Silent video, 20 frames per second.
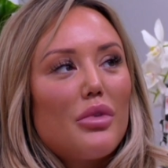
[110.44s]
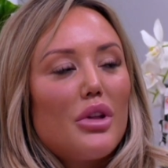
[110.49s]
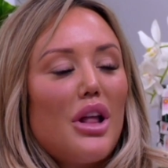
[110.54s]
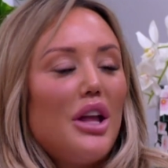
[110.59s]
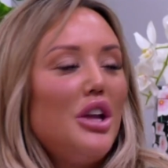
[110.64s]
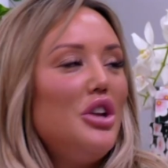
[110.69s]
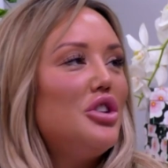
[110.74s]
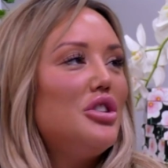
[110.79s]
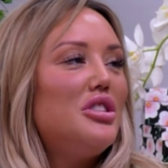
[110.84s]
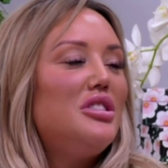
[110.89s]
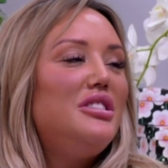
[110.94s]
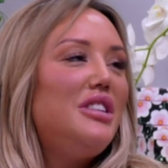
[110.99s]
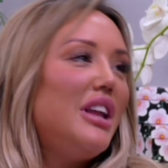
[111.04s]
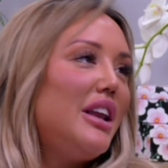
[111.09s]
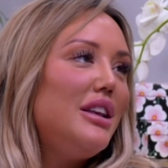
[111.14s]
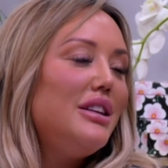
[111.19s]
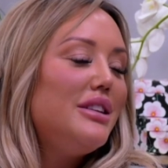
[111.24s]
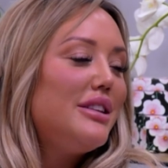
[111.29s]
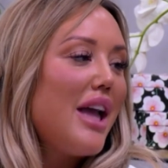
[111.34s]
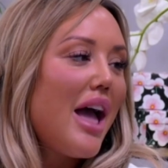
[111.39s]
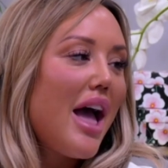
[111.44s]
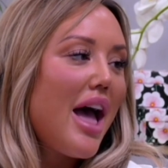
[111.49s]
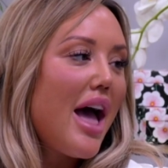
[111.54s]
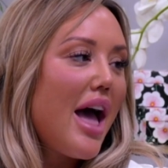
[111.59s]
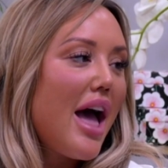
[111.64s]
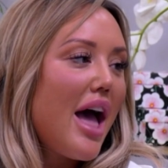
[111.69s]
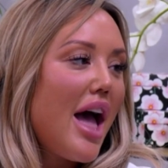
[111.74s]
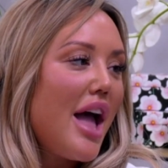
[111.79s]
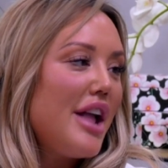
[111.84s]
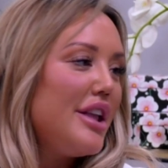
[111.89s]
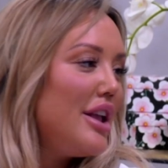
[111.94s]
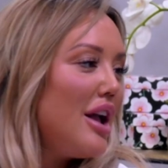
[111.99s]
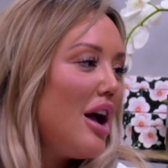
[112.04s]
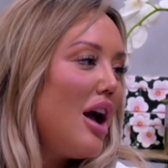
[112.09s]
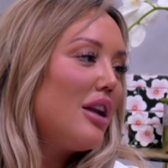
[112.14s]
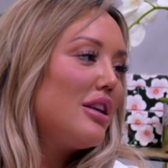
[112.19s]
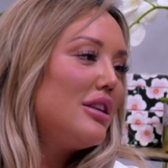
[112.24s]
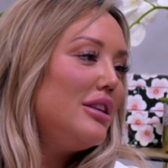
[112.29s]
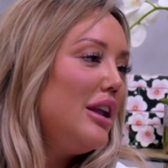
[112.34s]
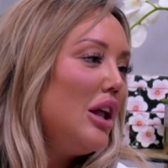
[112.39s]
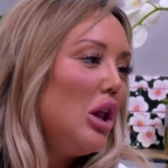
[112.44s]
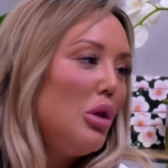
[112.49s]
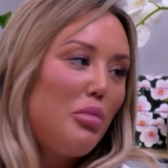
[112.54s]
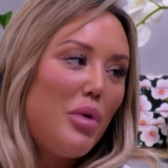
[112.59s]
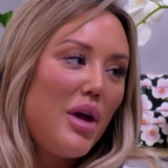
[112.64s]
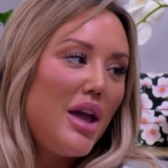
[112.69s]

that you just didn't care and you had little